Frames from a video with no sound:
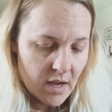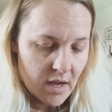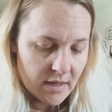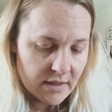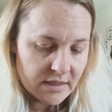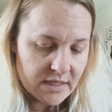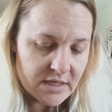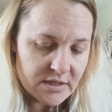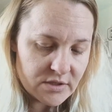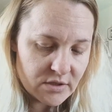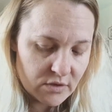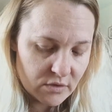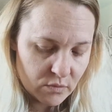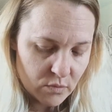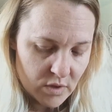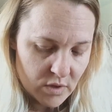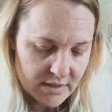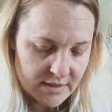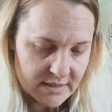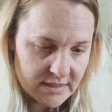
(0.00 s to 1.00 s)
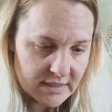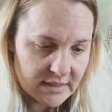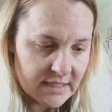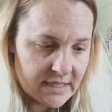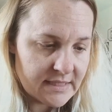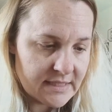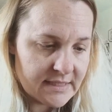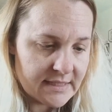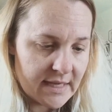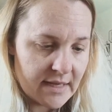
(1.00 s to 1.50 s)
These are the ones that they
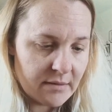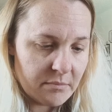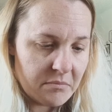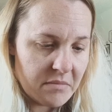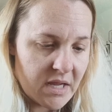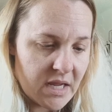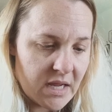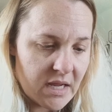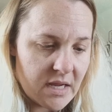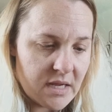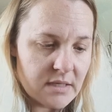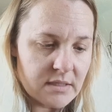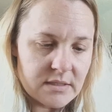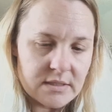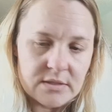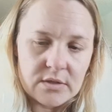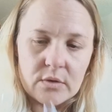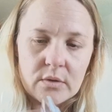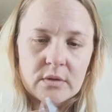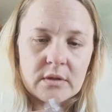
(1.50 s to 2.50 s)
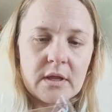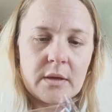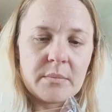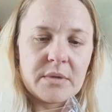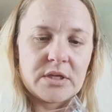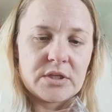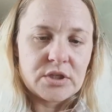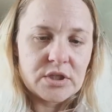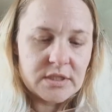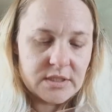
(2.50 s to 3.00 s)
sent me, so let me
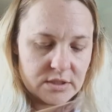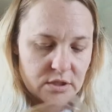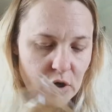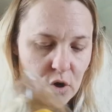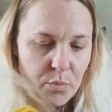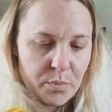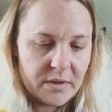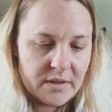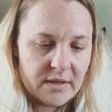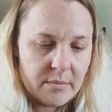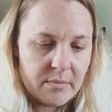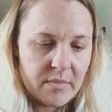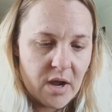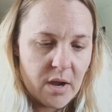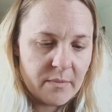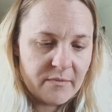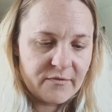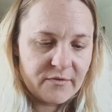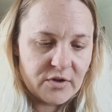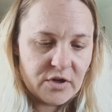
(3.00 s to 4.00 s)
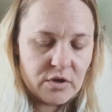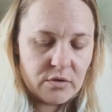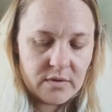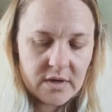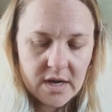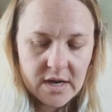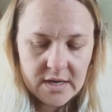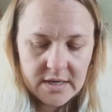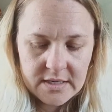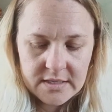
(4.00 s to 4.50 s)
just open them up for you
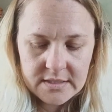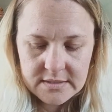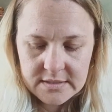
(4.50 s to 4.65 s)
guys.